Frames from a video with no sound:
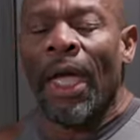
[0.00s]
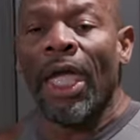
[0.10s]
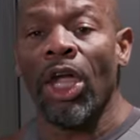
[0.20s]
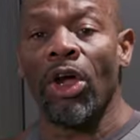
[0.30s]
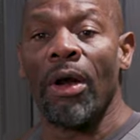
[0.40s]

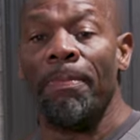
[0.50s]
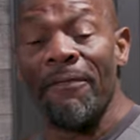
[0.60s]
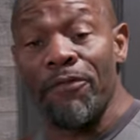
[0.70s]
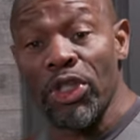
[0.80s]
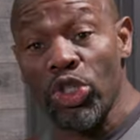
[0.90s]
here,
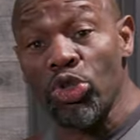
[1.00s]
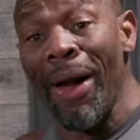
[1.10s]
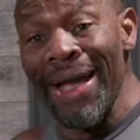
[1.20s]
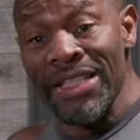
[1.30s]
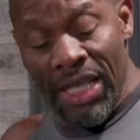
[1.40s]
but for the
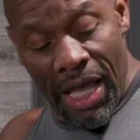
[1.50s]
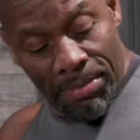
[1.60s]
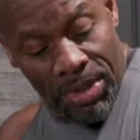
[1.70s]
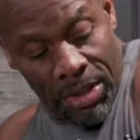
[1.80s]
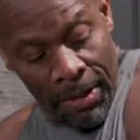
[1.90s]

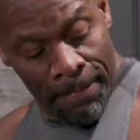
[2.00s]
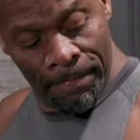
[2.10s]
triceps,